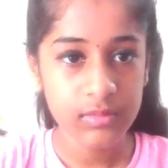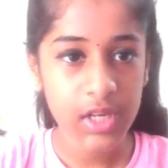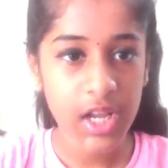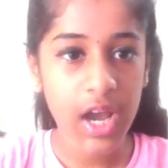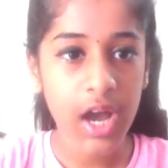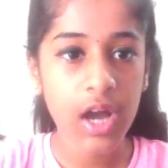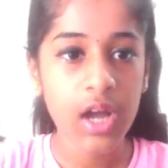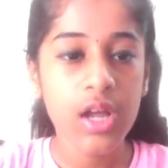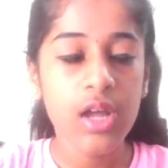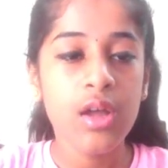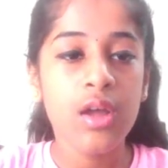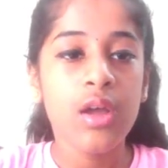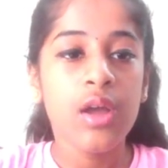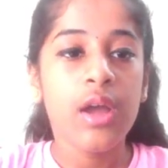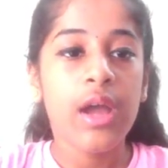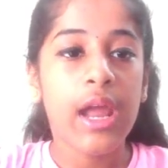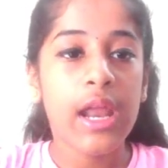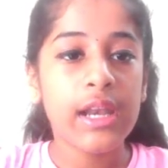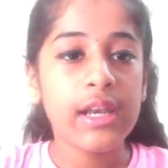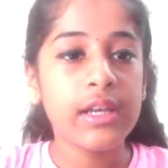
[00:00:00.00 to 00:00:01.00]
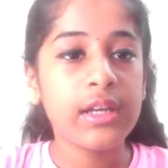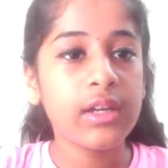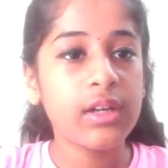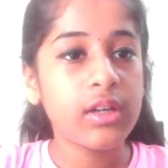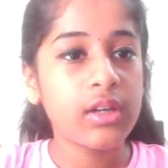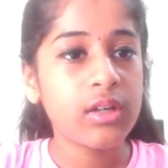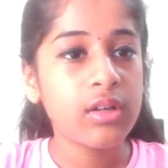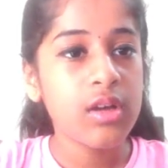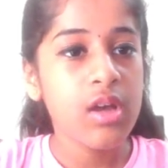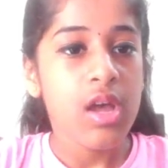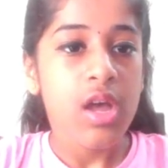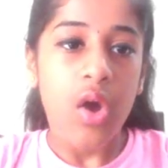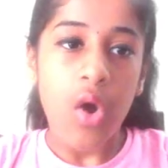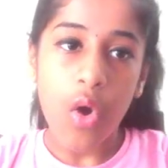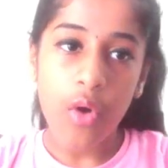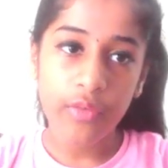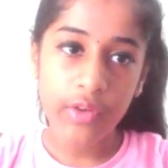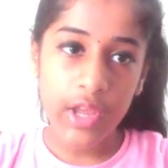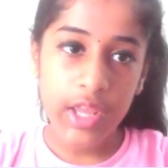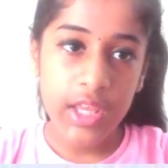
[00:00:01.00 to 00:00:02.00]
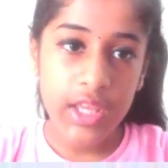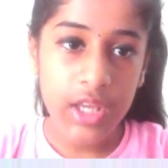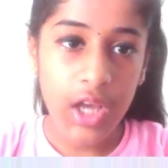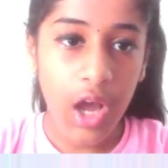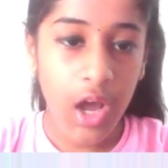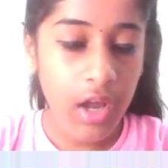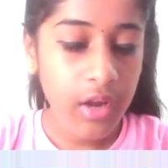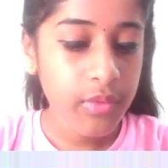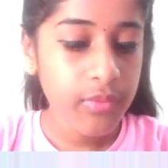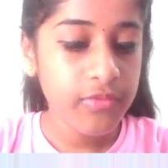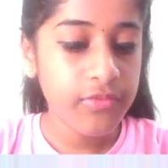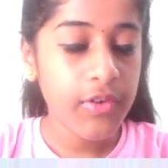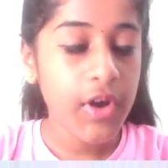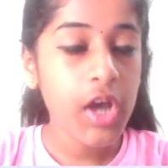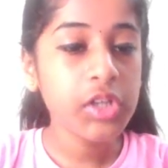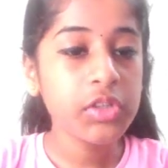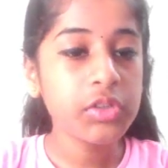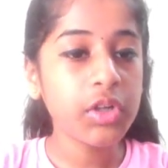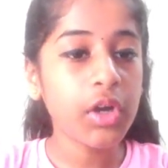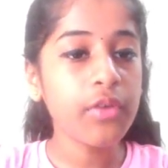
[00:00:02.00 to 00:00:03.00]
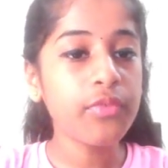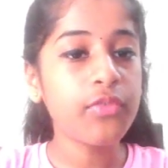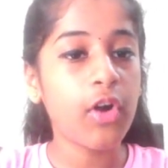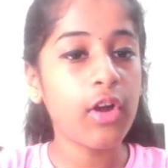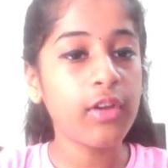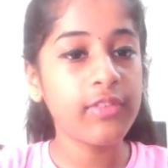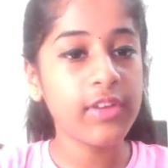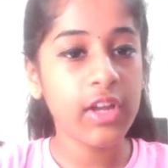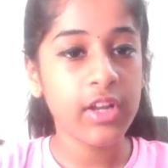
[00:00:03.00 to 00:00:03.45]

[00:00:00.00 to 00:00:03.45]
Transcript: Yeah, and over here, first of all,